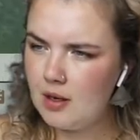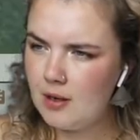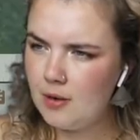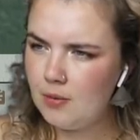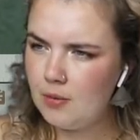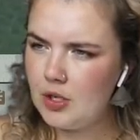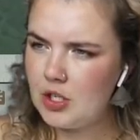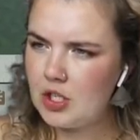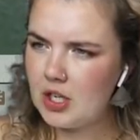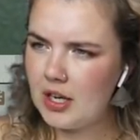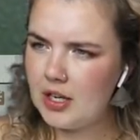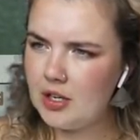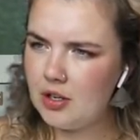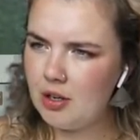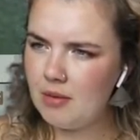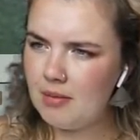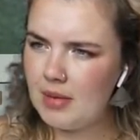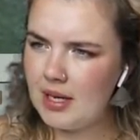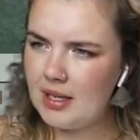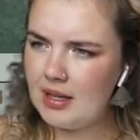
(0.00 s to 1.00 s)
Which I don't
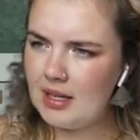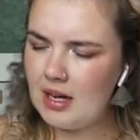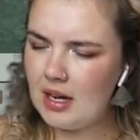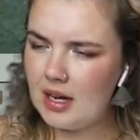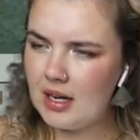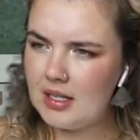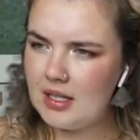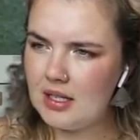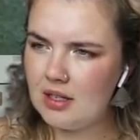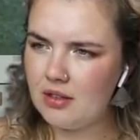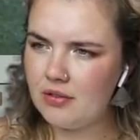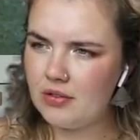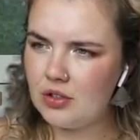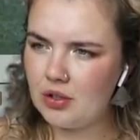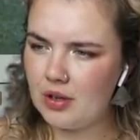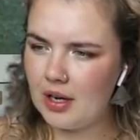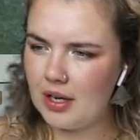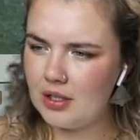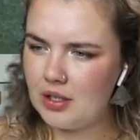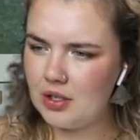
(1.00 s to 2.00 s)
mind the idea of
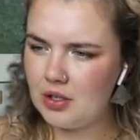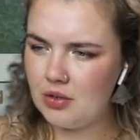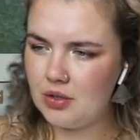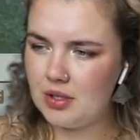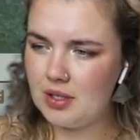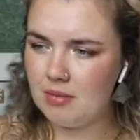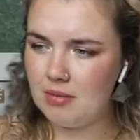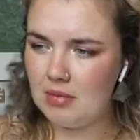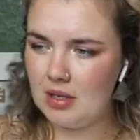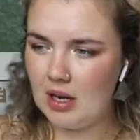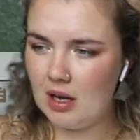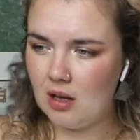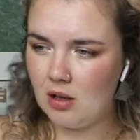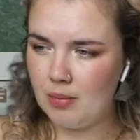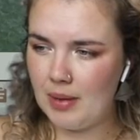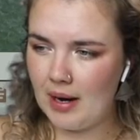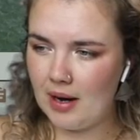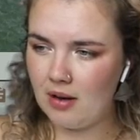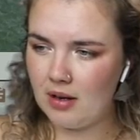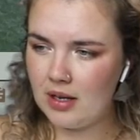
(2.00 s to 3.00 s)
trying to do some null
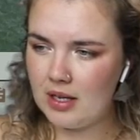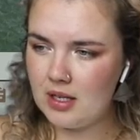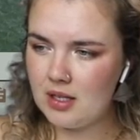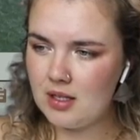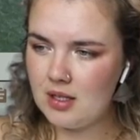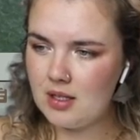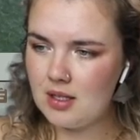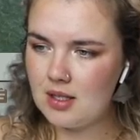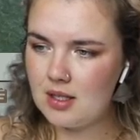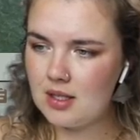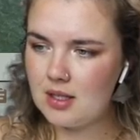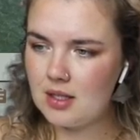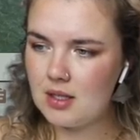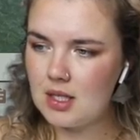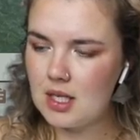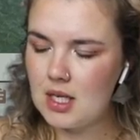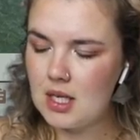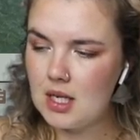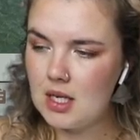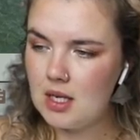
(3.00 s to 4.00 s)
barriers.
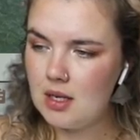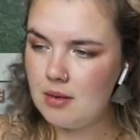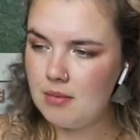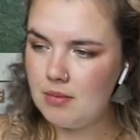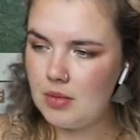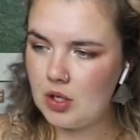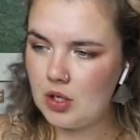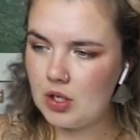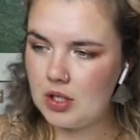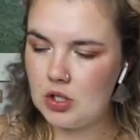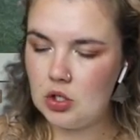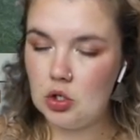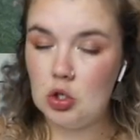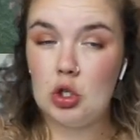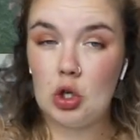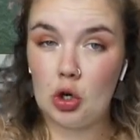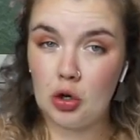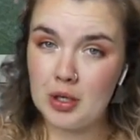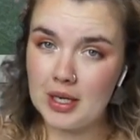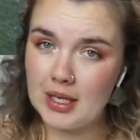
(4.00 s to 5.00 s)
Because you
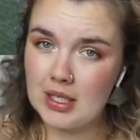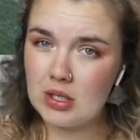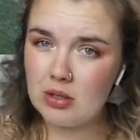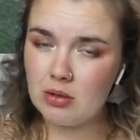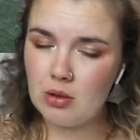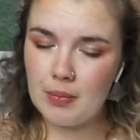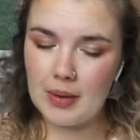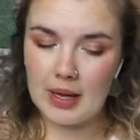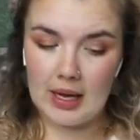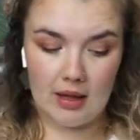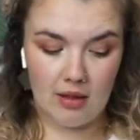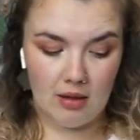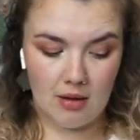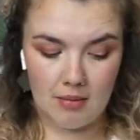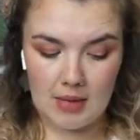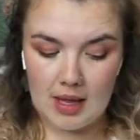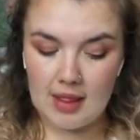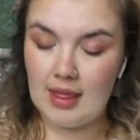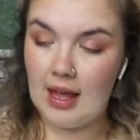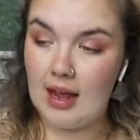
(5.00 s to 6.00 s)
don't need to repair them.
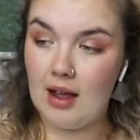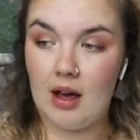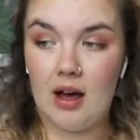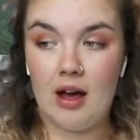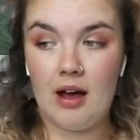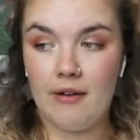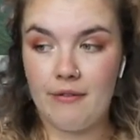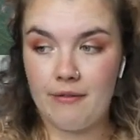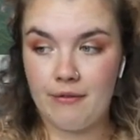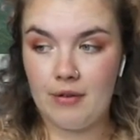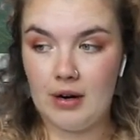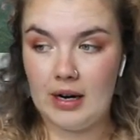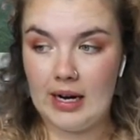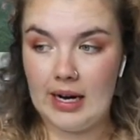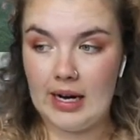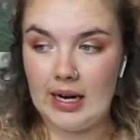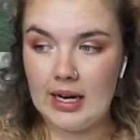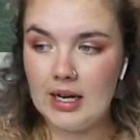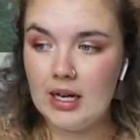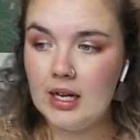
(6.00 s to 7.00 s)
They are
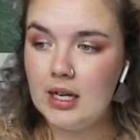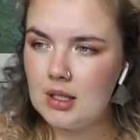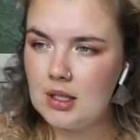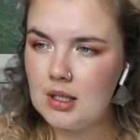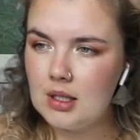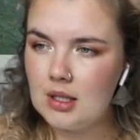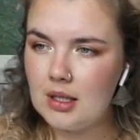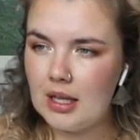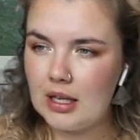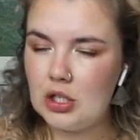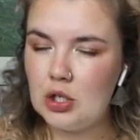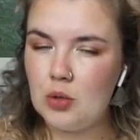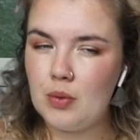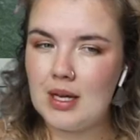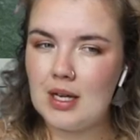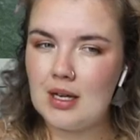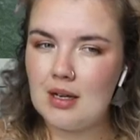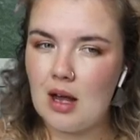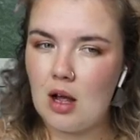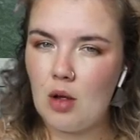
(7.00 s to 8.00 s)
free. Like doing a
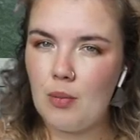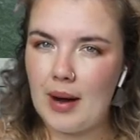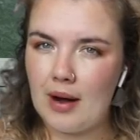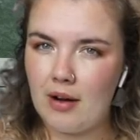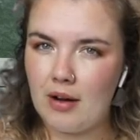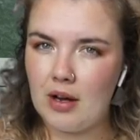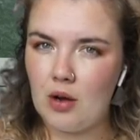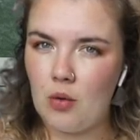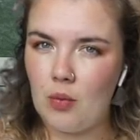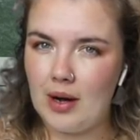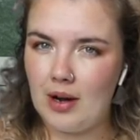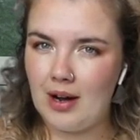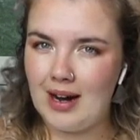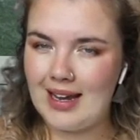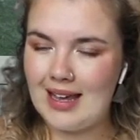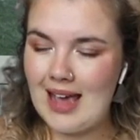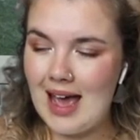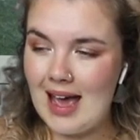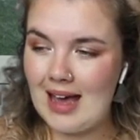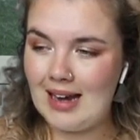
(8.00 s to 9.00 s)
null barrier where I
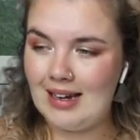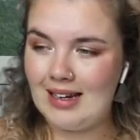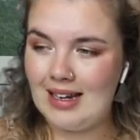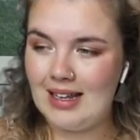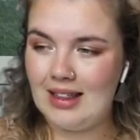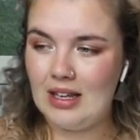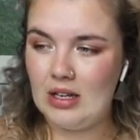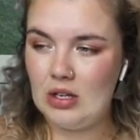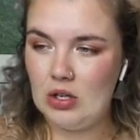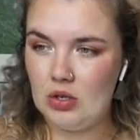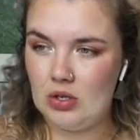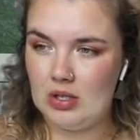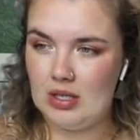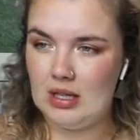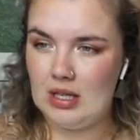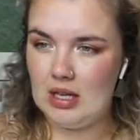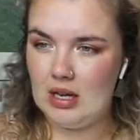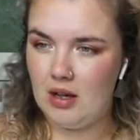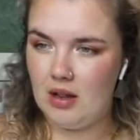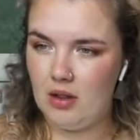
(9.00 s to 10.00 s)
can and then using
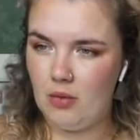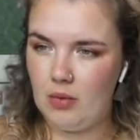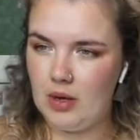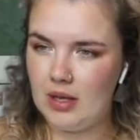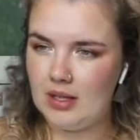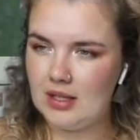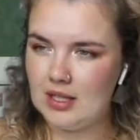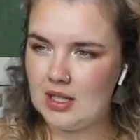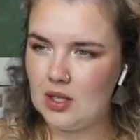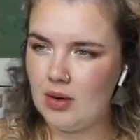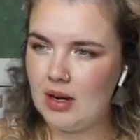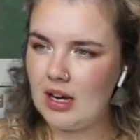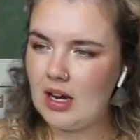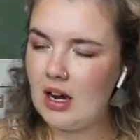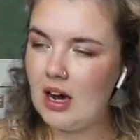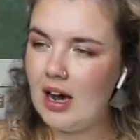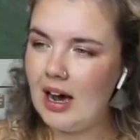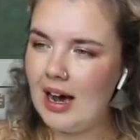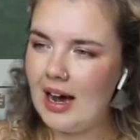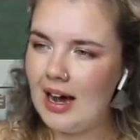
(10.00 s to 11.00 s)
the other ones. So I
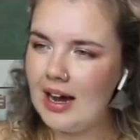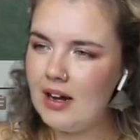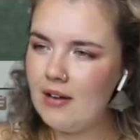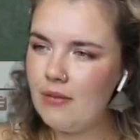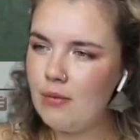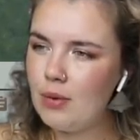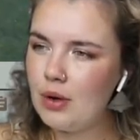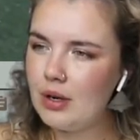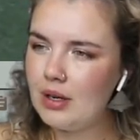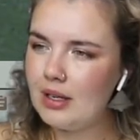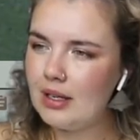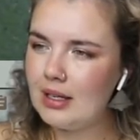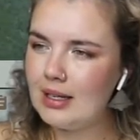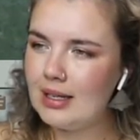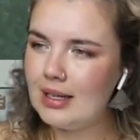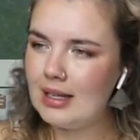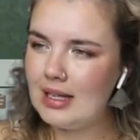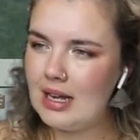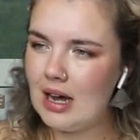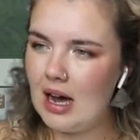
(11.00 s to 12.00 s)
kind of want
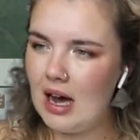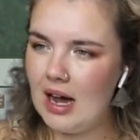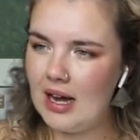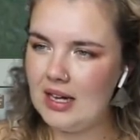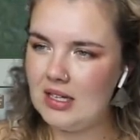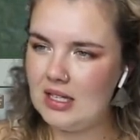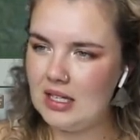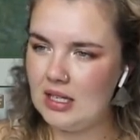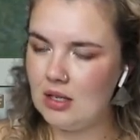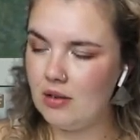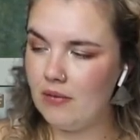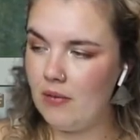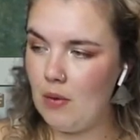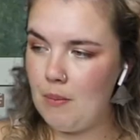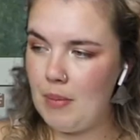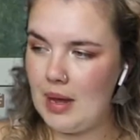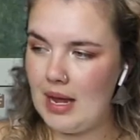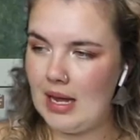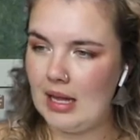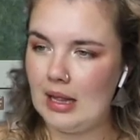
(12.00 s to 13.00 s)
the idea of it
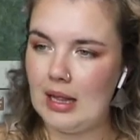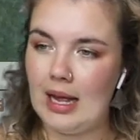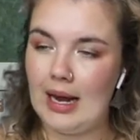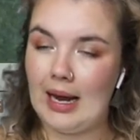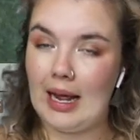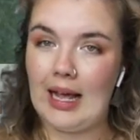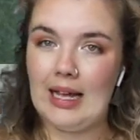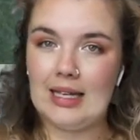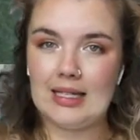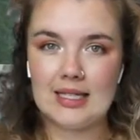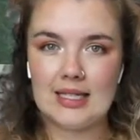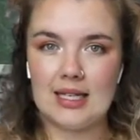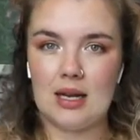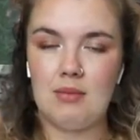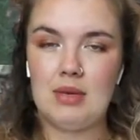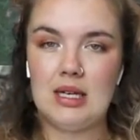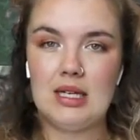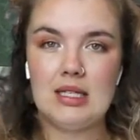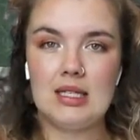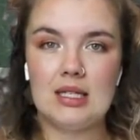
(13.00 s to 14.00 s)
being like a
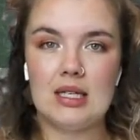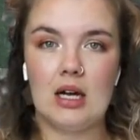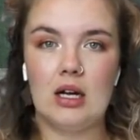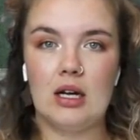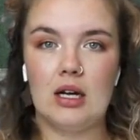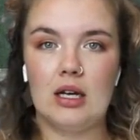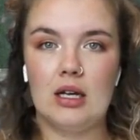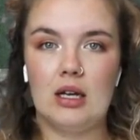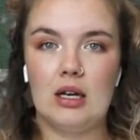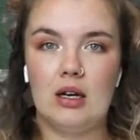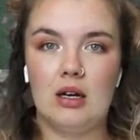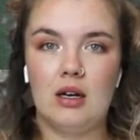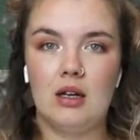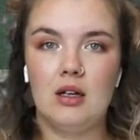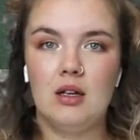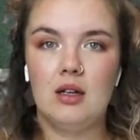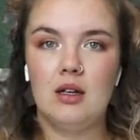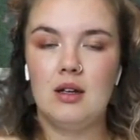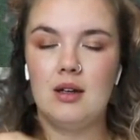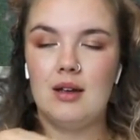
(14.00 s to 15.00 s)
semi-sunken
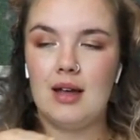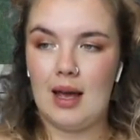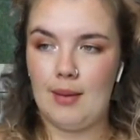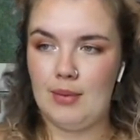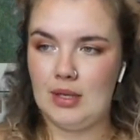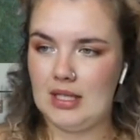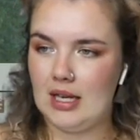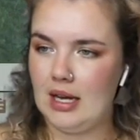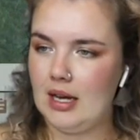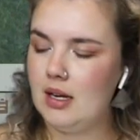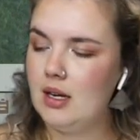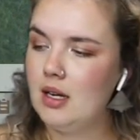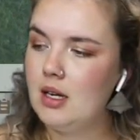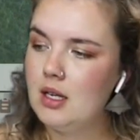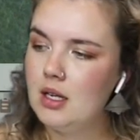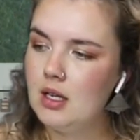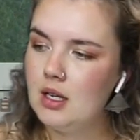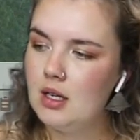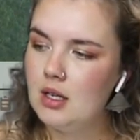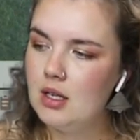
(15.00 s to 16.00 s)
habitat,
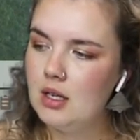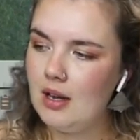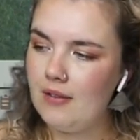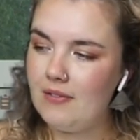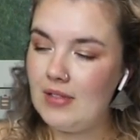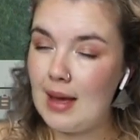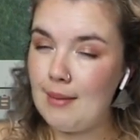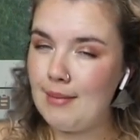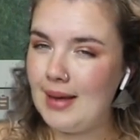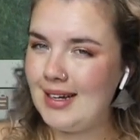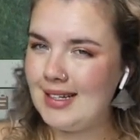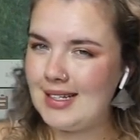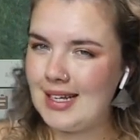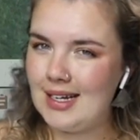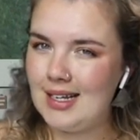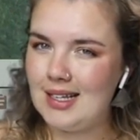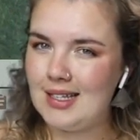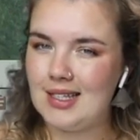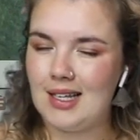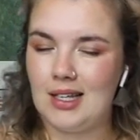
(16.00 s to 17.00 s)
if that makes any
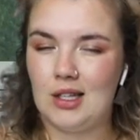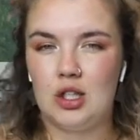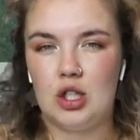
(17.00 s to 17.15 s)
sense.